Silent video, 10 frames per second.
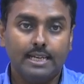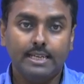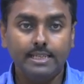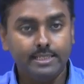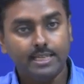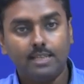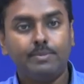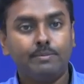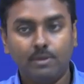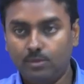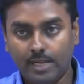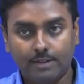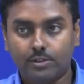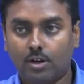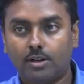Initially people would
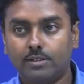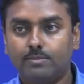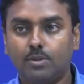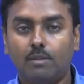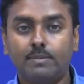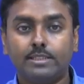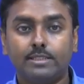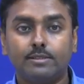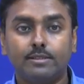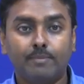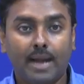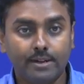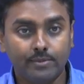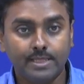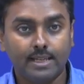have thought probably it is the
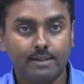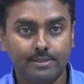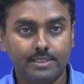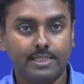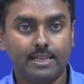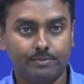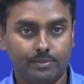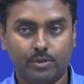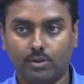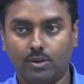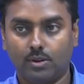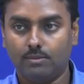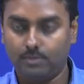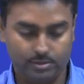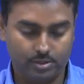bandwidth efficient protocol,
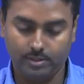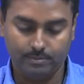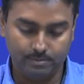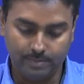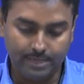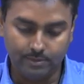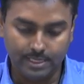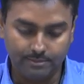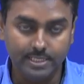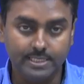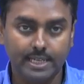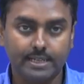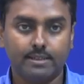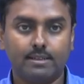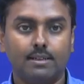bandwidth
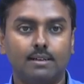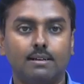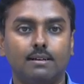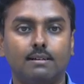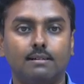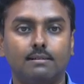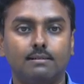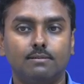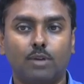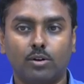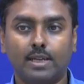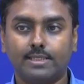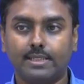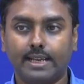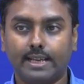efficient
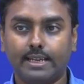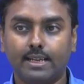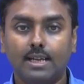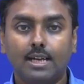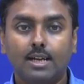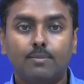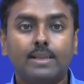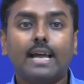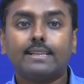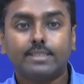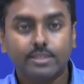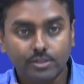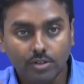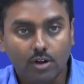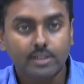modulation technique, but that is
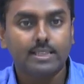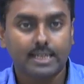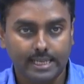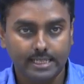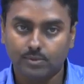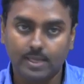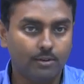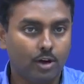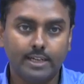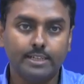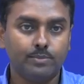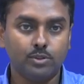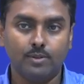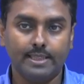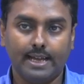not the case. We have already
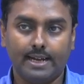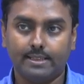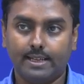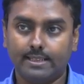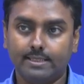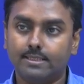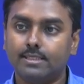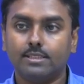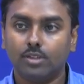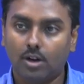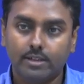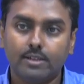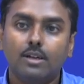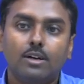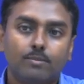proven that this is not
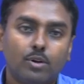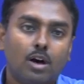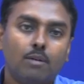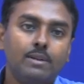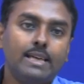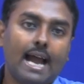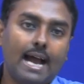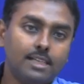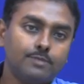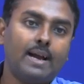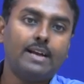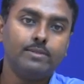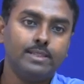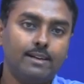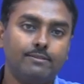probably as
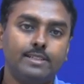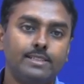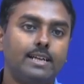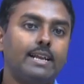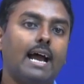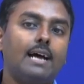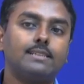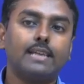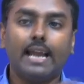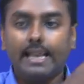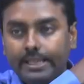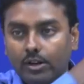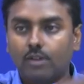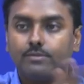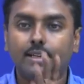bandwidth efficient as any
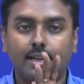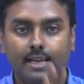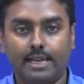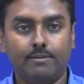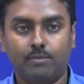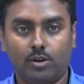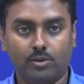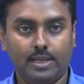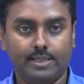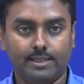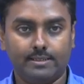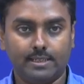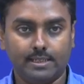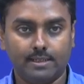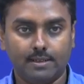of the AM modulated
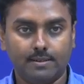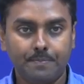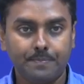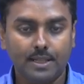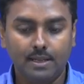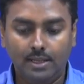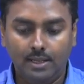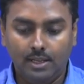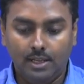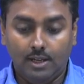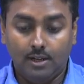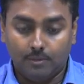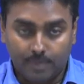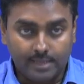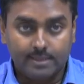signal,
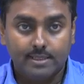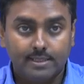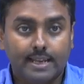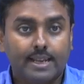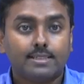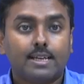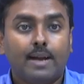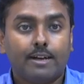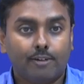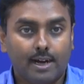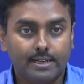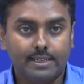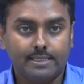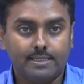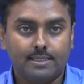but there are some
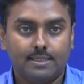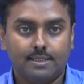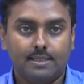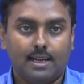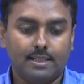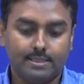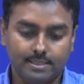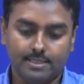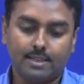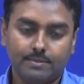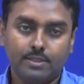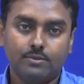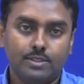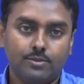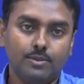advantage, and this is something
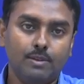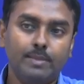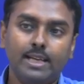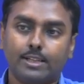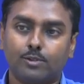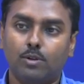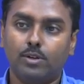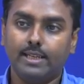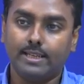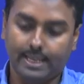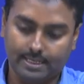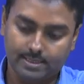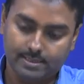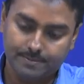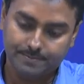which we will be exploring
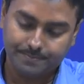next.